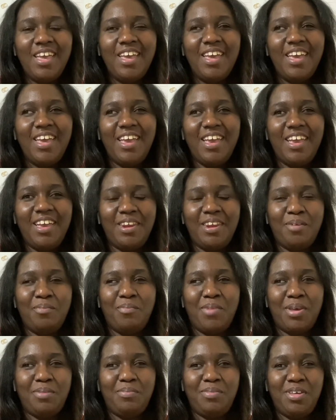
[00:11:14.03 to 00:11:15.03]
And I
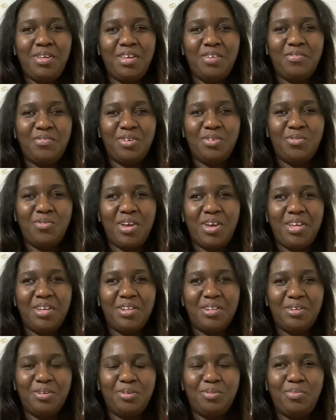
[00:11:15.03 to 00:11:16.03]
might be giving away a
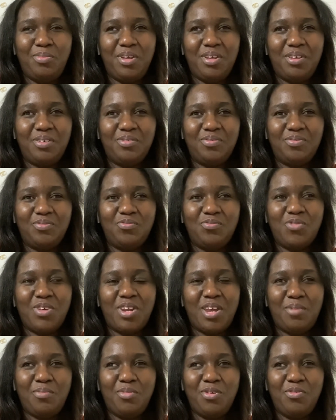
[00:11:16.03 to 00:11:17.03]
little bit when
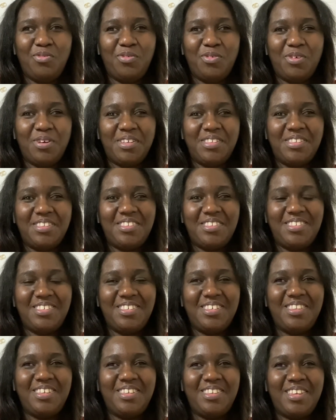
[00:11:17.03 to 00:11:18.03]
I move on to
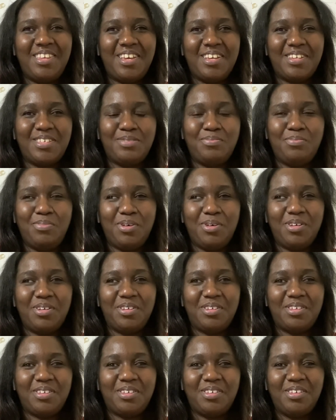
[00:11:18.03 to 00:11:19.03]
the next
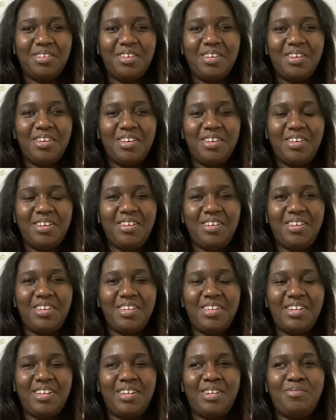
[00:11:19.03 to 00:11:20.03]
book,
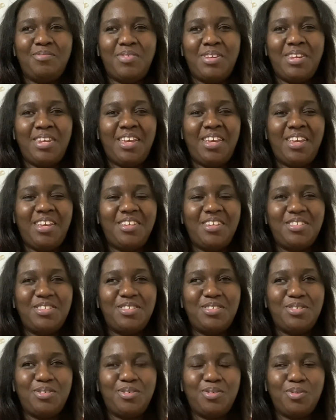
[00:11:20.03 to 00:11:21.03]
Hood Lemonade
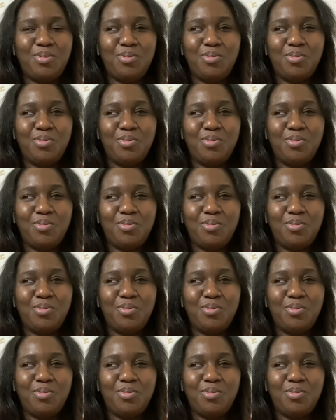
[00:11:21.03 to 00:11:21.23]
2.